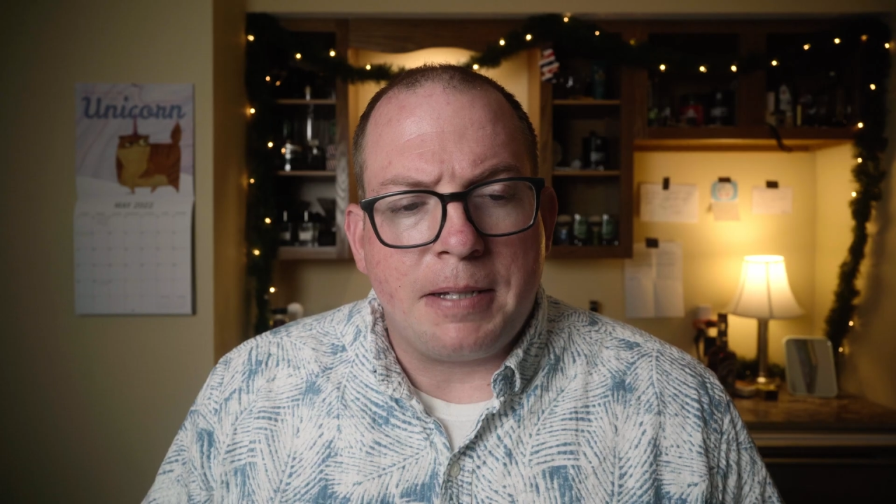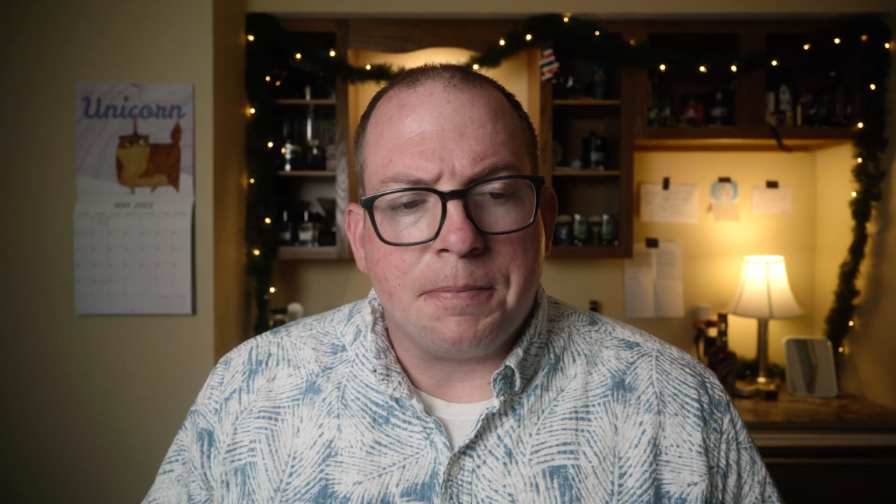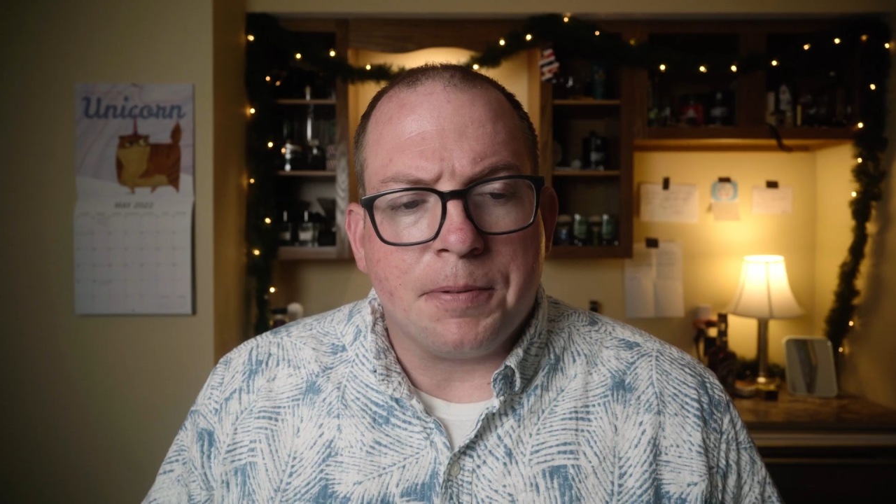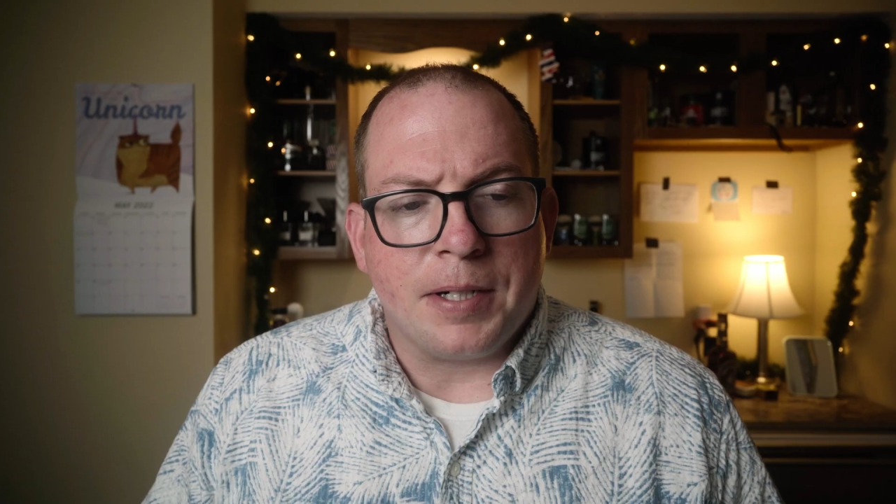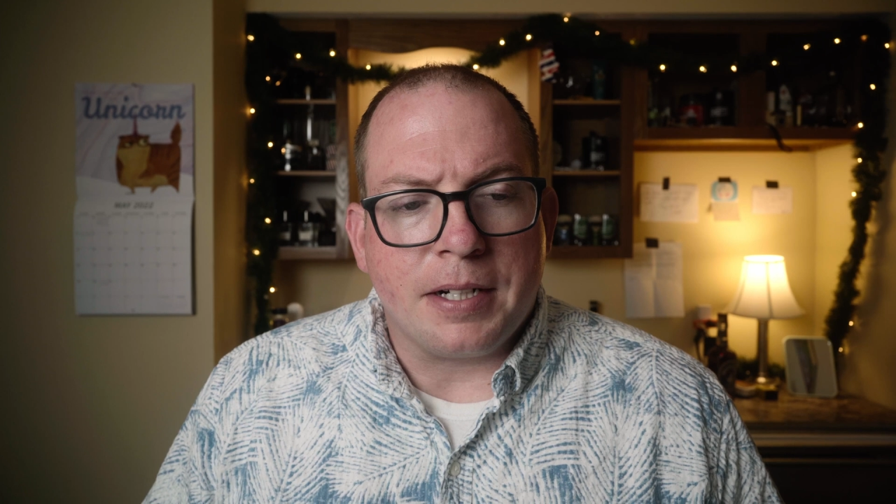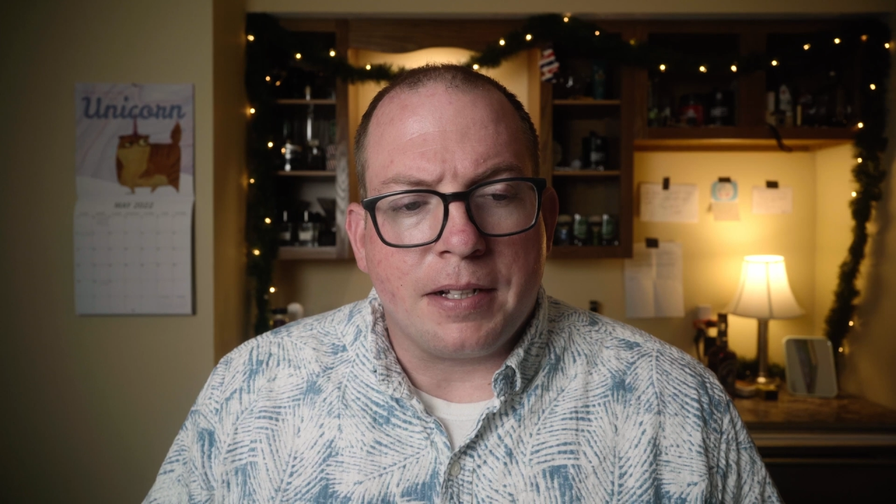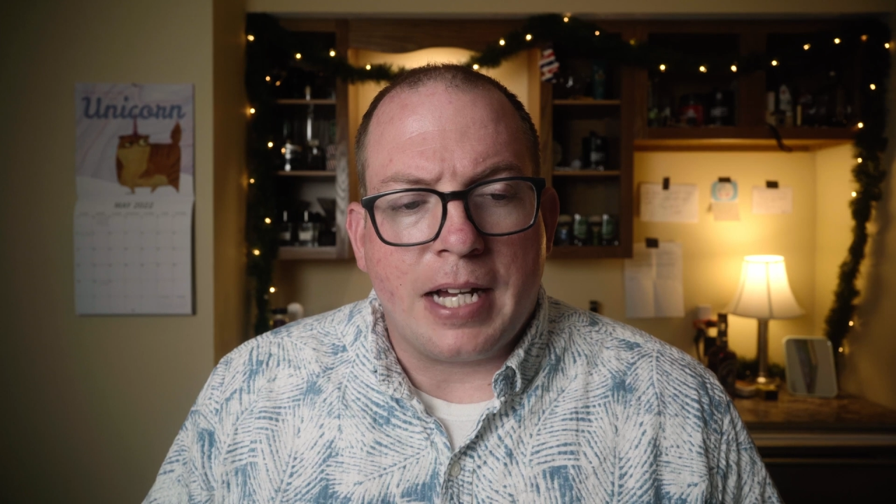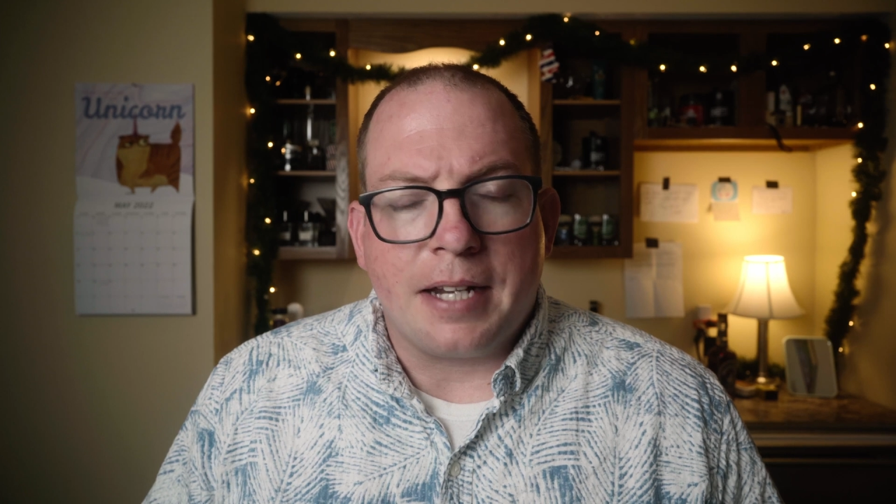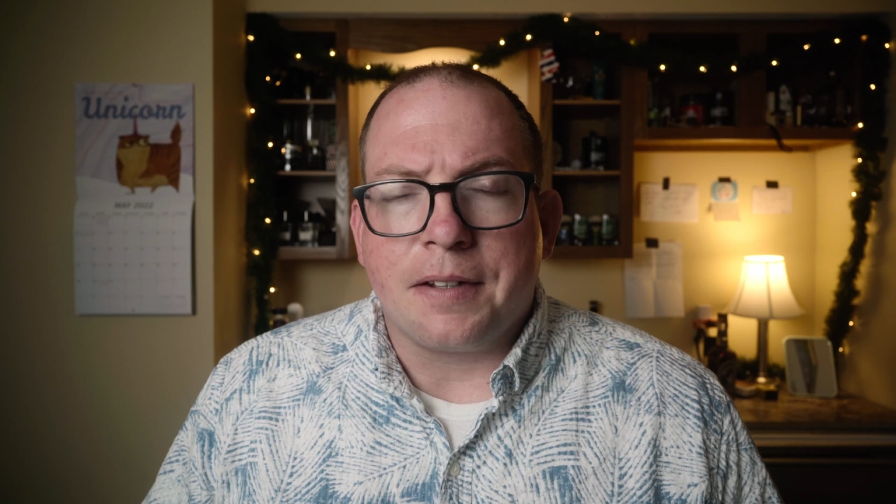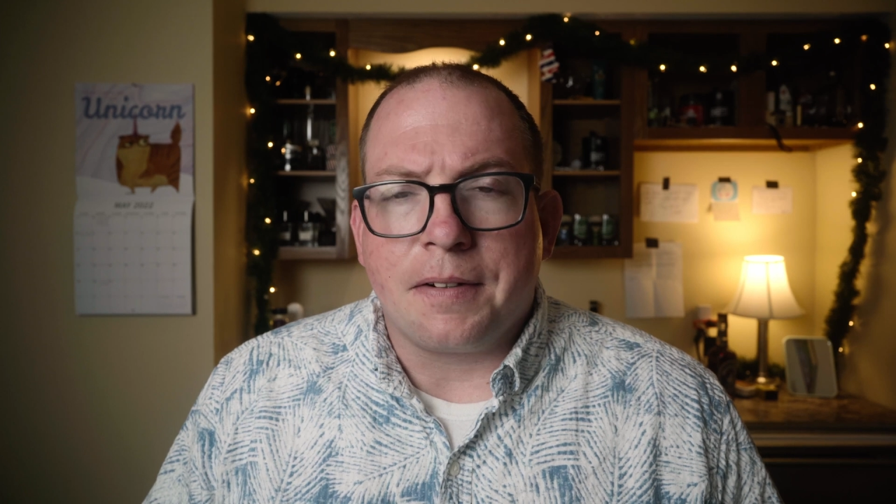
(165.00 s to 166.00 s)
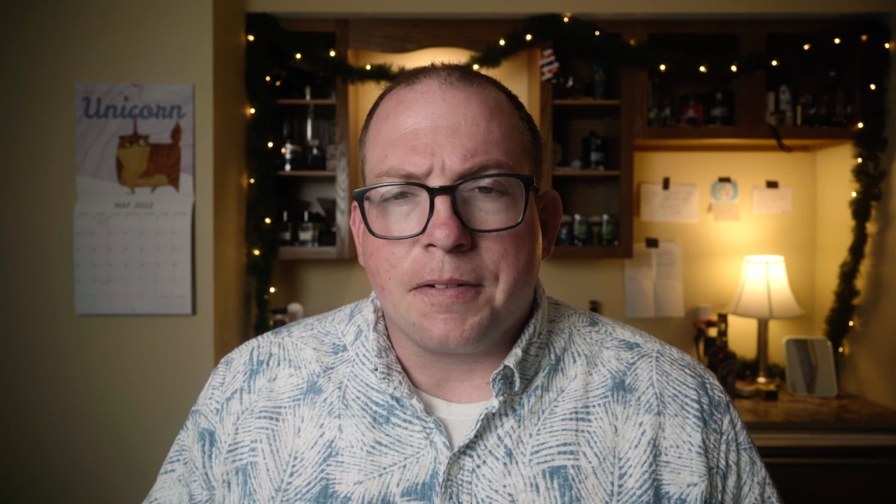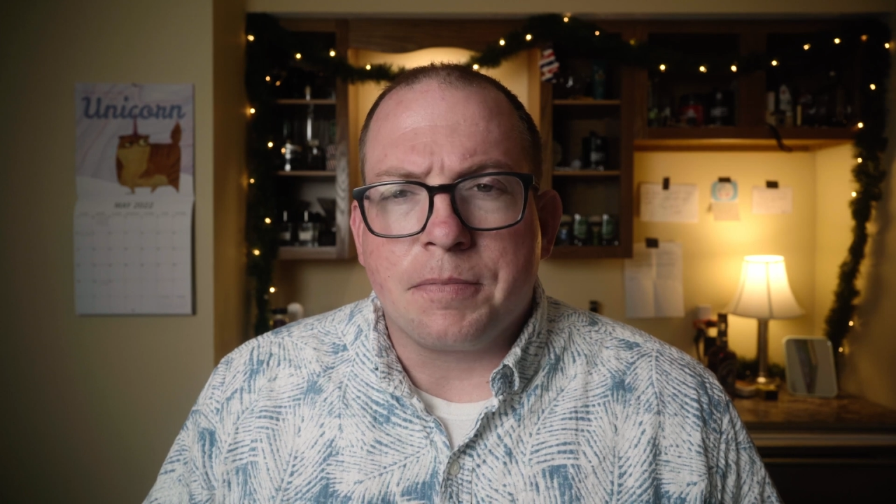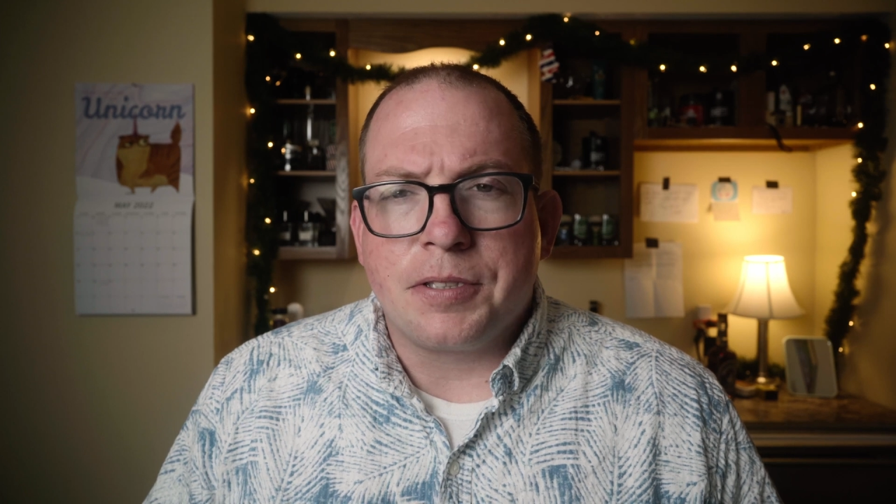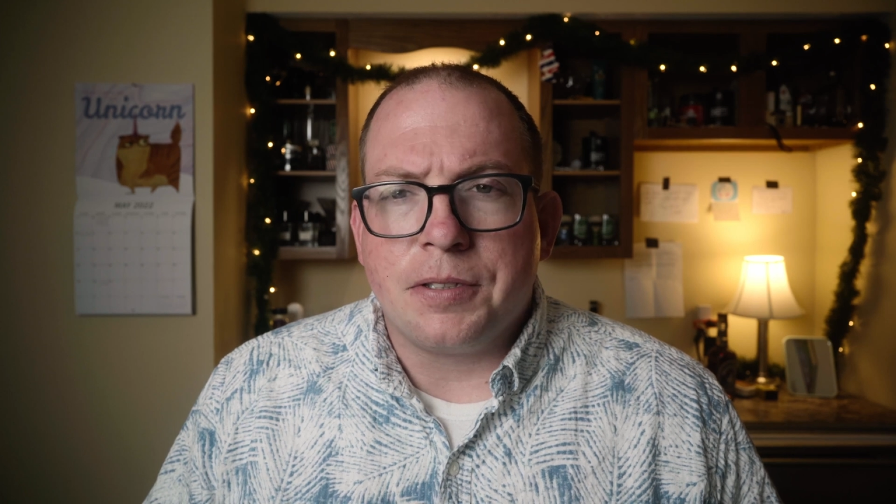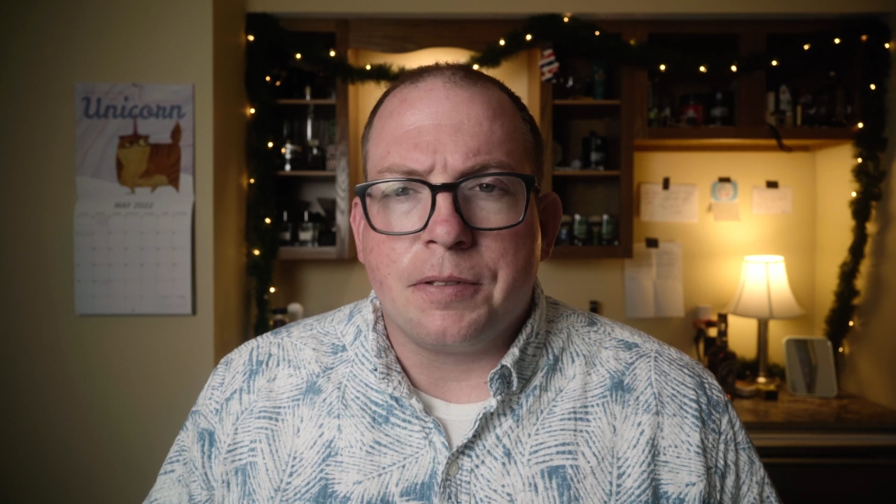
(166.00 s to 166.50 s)
people on a lot of the
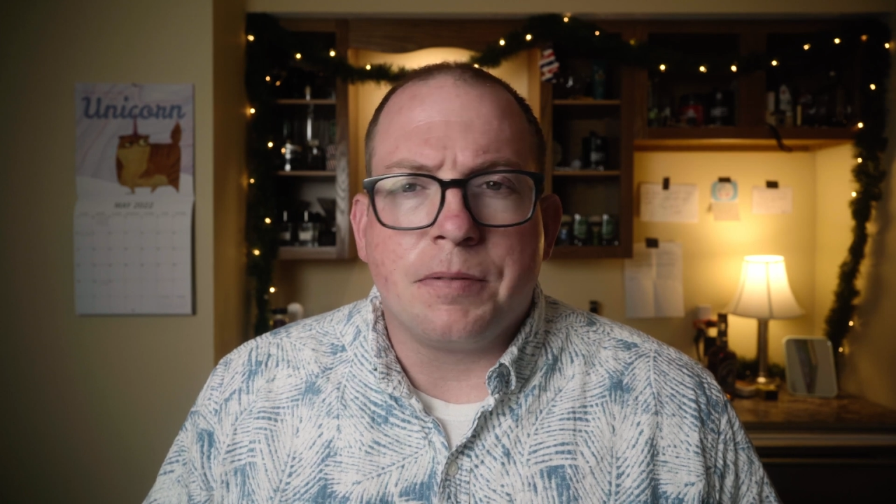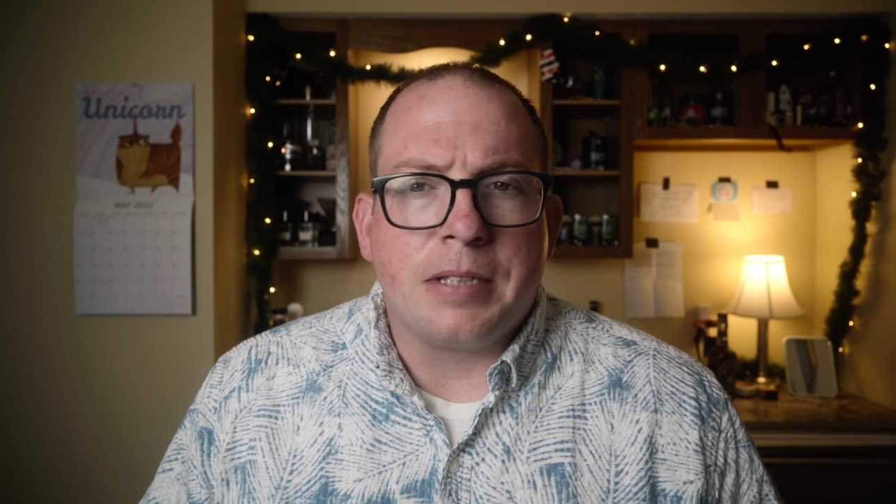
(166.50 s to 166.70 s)
groups too.